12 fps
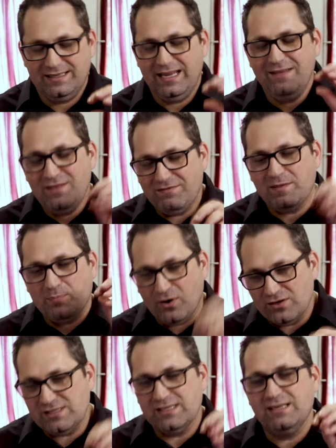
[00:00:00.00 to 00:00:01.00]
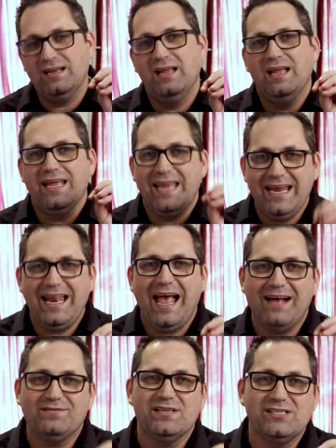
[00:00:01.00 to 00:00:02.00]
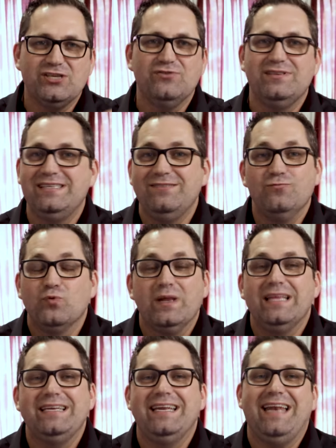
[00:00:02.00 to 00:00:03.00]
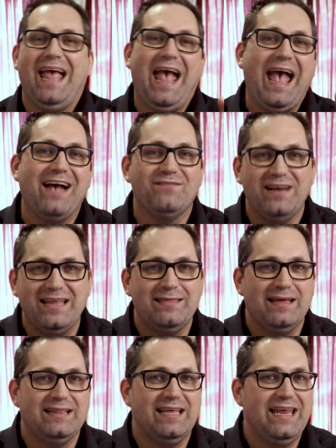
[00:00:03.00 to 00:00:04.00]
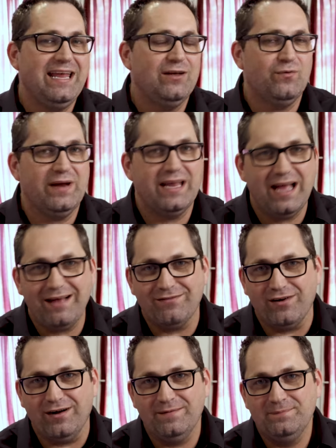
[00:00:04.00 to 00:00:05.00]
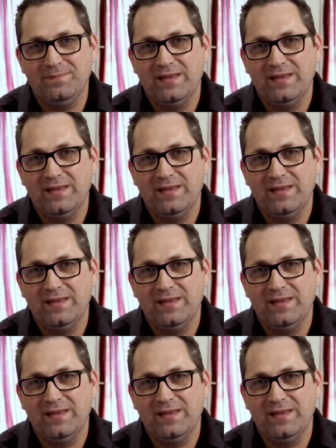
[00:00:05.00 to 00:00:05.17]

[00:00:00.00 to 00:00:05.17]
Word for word: even if the person he'd have to sue really didn't have anything that he could recover.